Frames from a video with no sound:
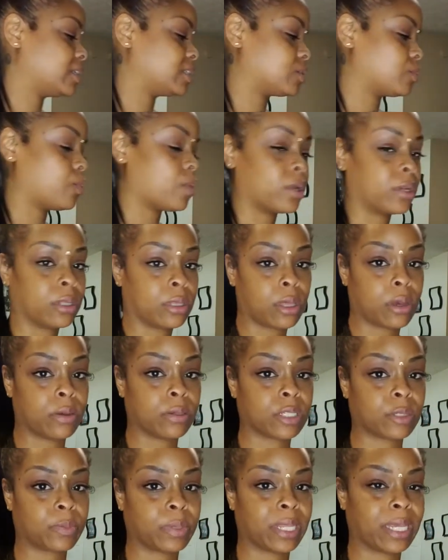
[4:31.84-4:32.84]
is one of
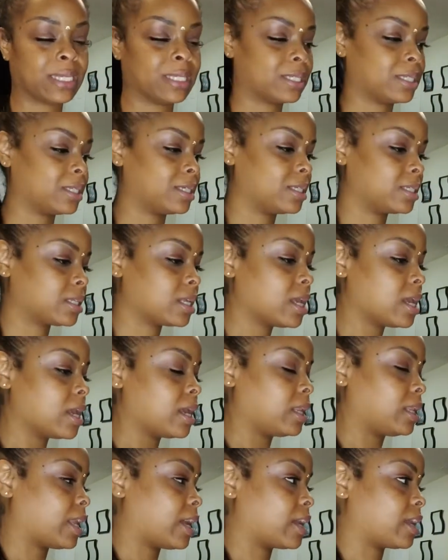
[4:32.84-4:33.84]
those places.
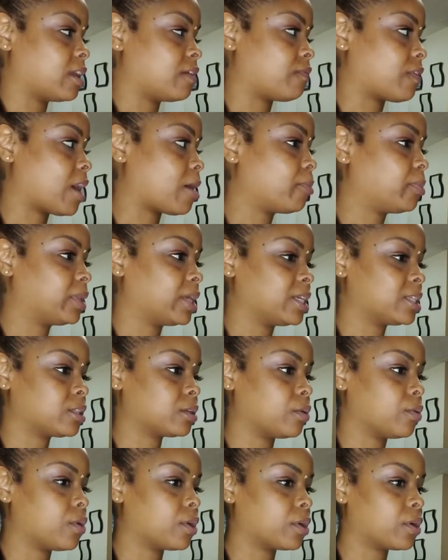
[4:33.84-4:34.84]
Like if I place
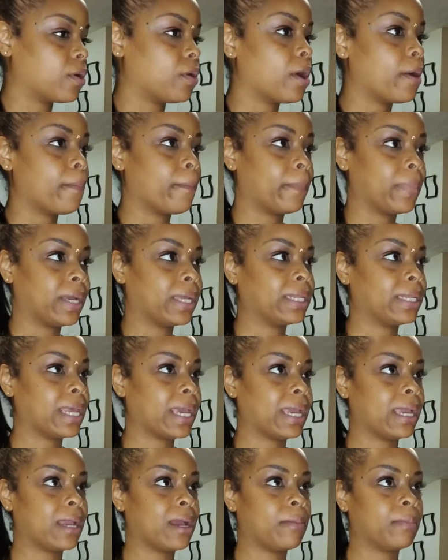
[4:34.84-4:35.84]
the order on
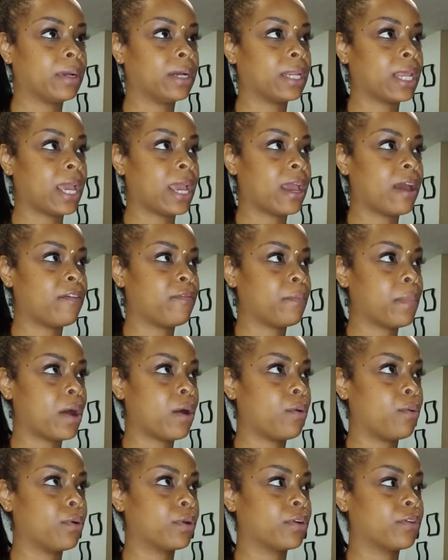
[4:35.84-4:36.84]
Monday, I'm going to have
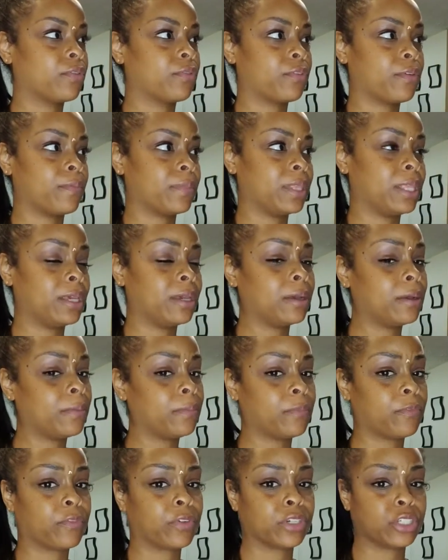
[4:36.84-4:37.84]
my order from them
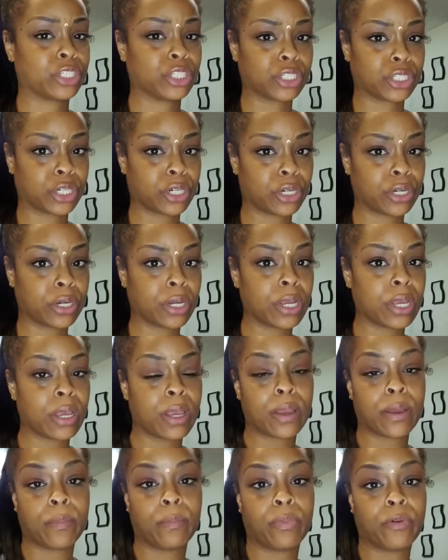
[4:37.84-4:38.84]
for sure
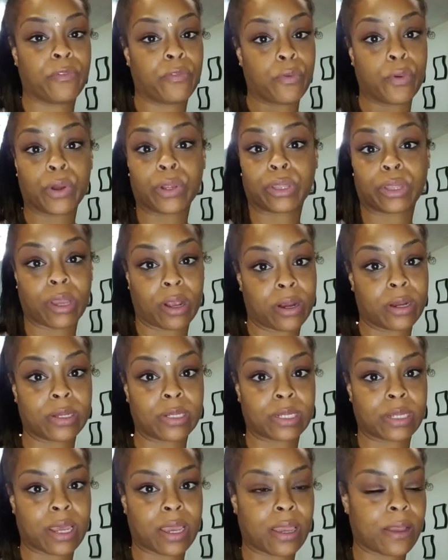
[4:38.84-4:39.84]
before
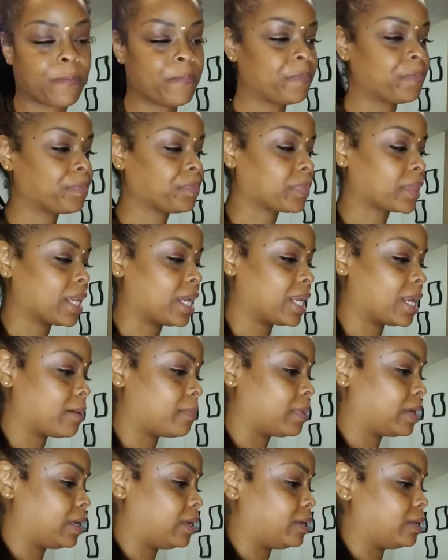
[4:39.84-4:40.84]
Thursday. And I
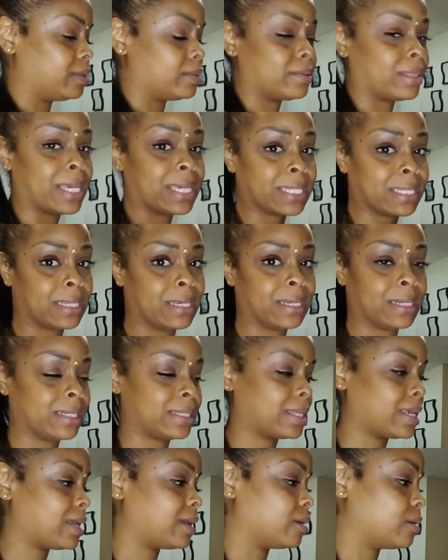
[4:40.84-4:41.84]
mean, that's good
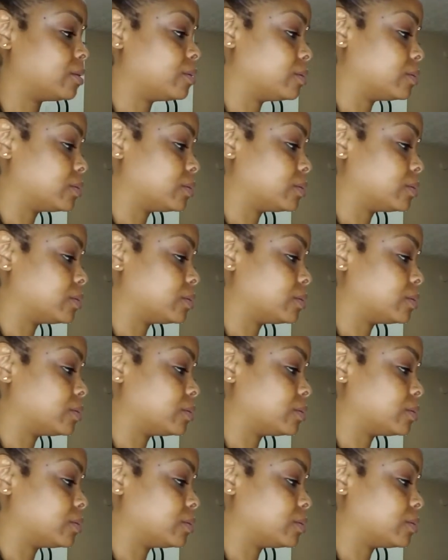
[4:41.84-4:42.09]
as hell.